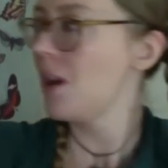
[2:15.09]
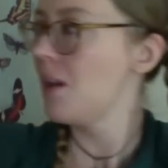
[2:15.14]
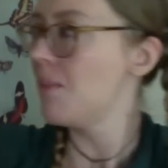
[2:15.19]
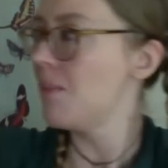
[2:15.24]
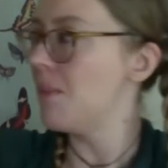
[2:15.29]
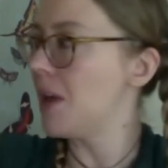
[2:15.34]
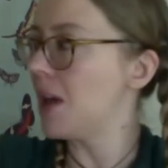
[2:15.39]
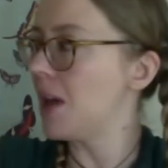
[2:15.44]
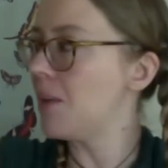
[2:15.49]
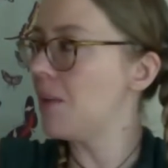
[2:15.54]

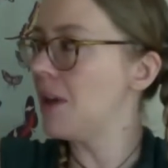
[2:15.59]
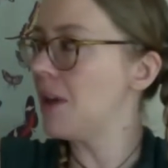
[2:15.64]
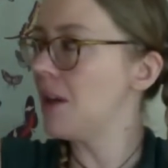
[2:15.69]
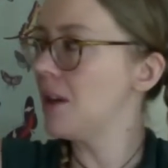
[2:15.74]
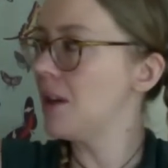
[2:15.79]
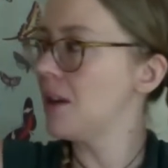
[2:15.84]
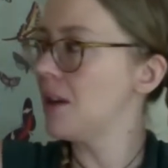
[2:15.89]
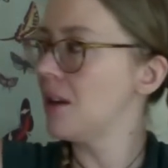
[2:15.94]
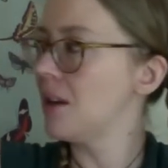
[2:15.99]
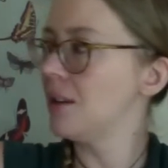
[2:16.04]

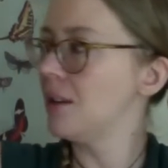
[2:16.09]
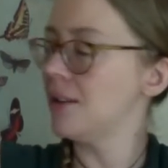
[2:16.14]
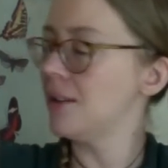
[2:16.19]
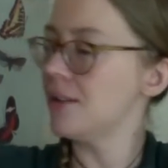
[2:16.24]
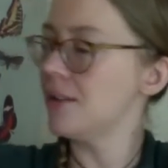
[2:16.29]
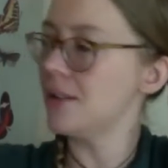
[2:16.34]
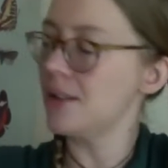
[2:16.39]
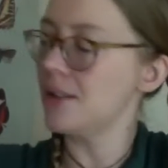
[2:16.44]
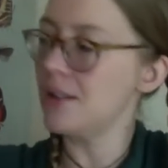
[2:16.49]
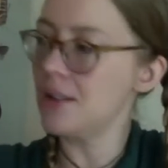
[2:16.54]
Maybe
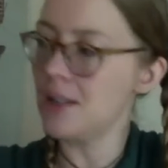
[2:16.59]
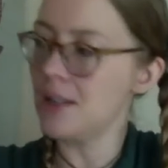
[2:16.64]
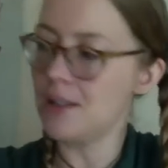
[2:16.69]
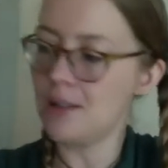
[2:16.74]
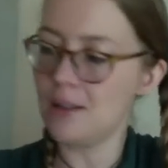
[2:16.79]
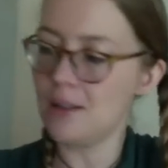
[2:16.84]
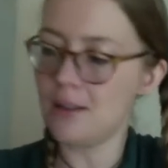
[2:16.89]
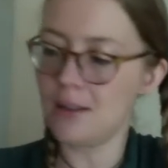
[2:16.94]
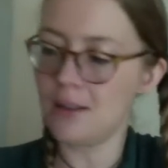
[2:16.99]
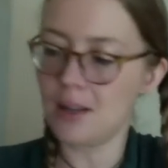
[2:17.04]
this is
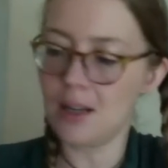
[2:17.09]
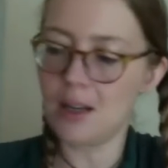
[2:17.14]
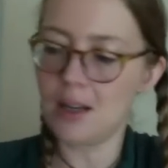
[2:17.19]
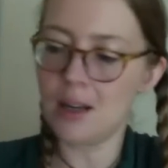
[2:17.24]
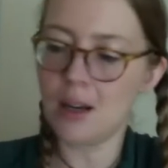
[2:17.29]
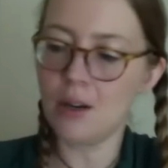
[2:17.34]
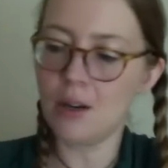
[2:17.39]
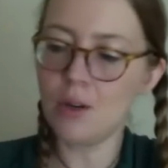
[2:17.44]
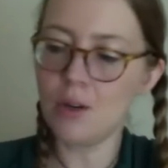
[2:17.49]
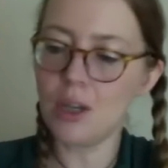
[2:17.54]
necessary
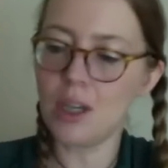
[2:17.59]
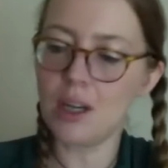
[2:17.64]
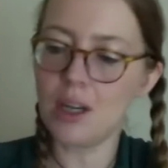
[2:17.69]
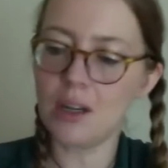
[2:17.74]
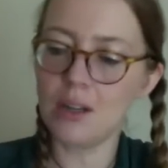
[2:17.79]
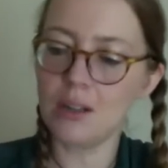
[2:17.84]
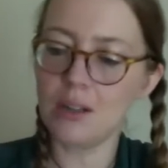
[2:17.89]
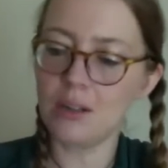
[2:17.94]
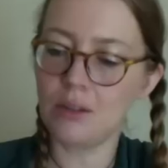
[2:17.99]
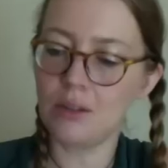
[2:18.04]
now
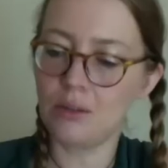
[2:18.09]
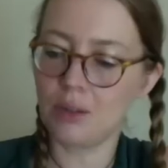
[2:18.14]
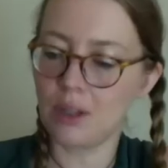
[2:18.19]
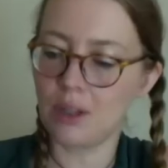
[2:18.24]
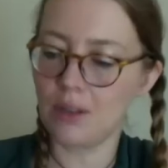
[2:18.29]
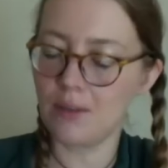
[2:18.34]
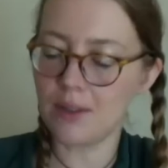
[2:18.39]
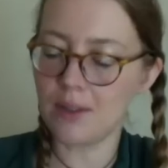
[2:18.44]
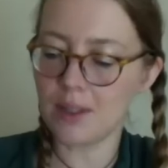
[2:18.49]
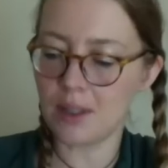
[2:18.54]
here to
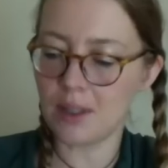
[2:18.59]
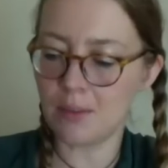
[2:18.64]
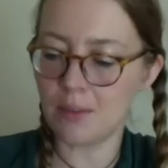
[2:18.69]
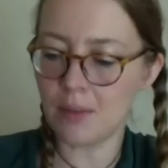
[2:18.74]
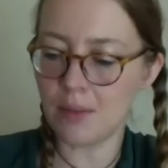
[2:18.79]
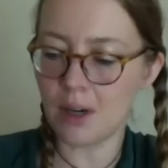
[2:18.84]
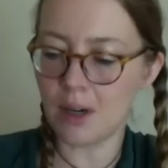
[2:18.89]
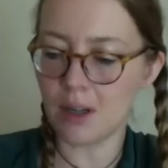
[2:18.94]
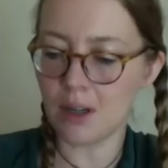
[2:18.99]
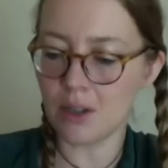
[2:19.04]
give some
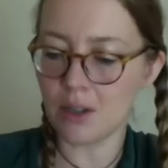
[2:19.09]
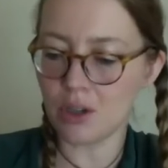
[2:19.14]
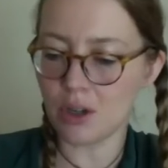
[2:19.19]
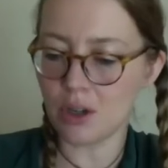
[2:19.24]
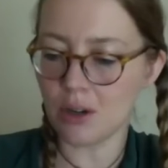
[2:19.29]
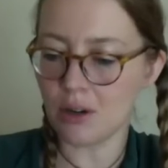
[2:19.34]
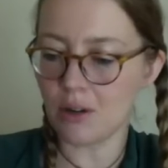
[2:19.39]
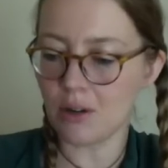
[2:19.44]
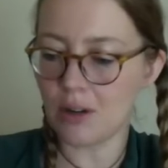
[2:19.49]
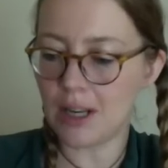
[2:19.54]
heart
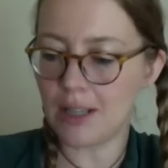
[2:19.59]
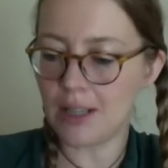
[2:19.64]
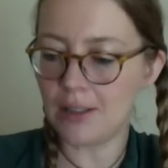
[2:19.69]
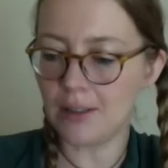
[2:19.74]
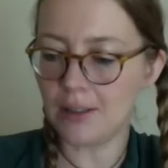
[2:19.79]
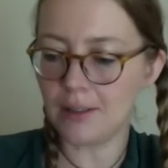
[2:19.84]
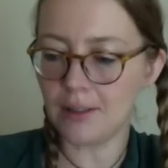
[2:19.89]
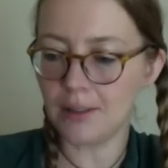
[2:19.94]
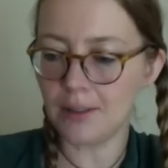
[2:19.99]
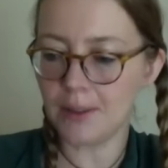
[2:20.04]
chakra
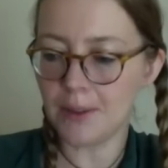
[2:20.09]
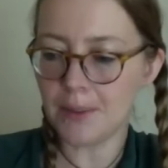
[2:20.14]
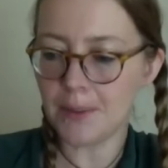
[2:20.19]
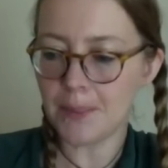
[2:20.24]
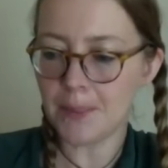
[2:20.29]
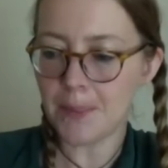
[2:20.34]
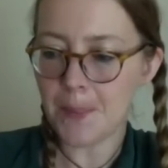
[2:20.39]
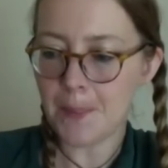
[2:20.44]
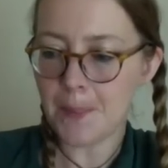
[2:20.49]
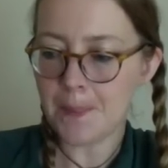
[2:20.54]
related
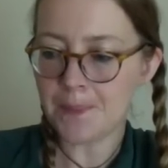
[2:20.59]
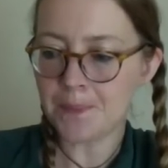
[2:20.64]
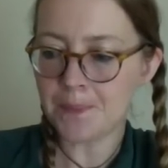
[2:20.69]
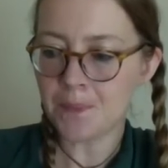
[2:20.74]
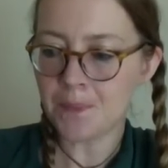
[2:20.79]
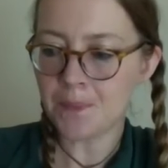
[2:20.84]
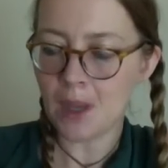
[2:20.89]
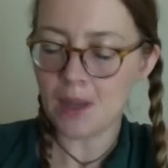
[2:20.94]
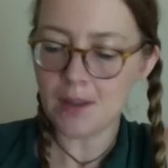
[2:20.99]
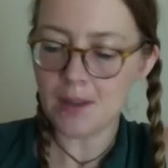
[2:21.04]

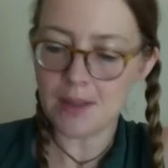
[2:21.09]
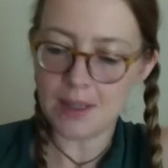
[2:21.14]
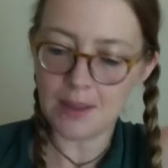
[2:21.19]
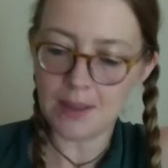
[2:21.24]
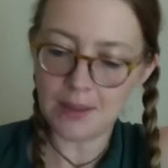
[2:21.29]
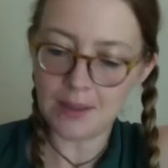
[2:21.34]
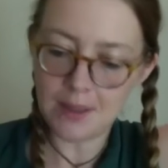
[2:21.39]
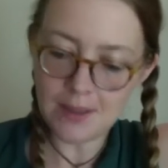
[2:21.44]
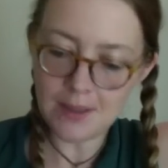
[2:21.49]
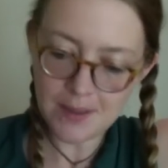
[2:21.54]

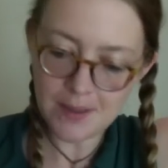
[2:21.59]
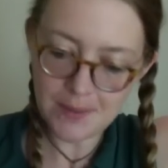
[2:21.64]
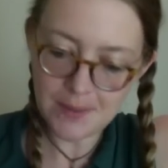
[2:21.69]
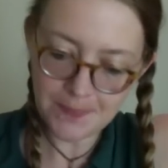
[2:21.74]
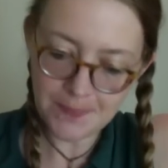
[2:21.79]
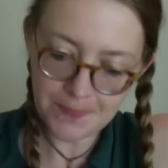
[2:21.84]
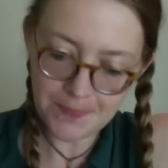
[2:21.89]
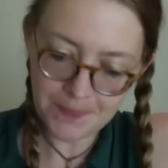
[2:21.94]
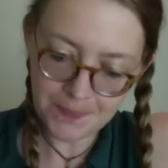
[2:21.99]
sentence.